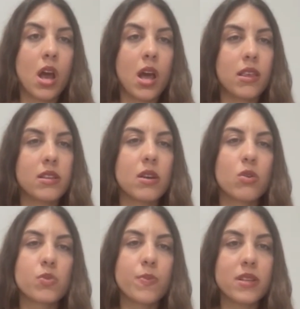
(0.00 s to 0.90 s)
and as I
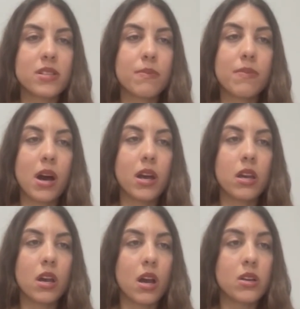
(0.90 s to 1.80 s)
was passing by,
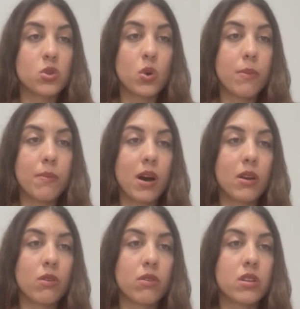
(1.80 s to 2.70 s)
I saw a
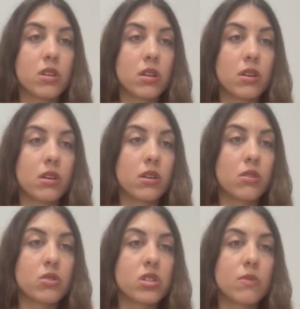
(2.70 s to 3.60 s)
man
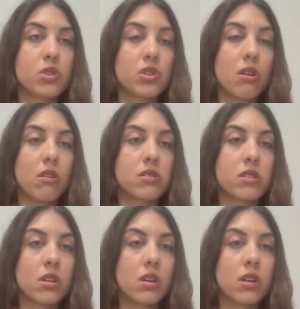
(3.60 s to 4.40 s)
on some stairs.